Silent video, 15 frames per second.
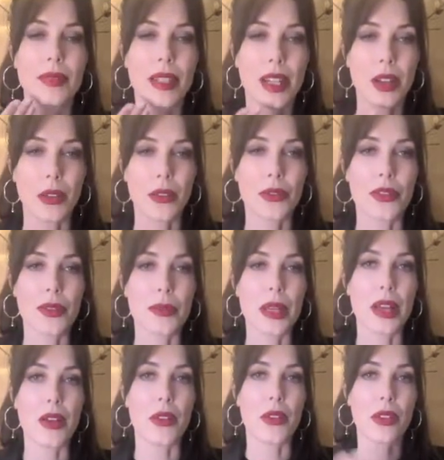out through the
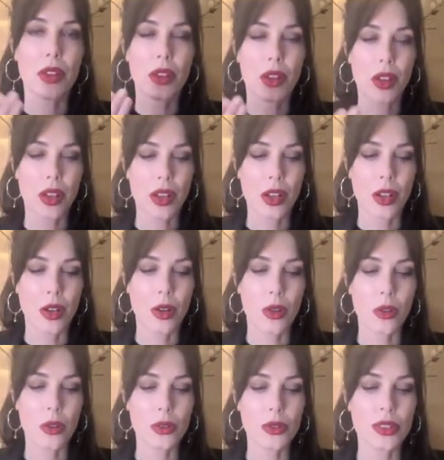mouth,
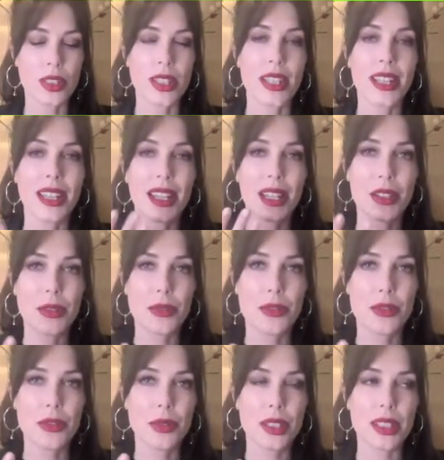hold, and you
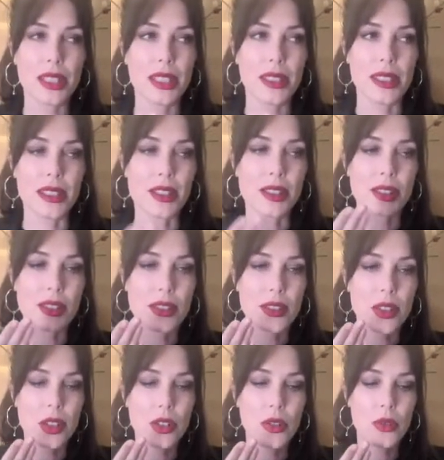do it in this
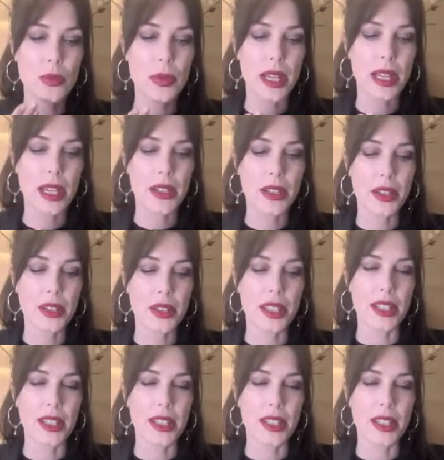slow pattern.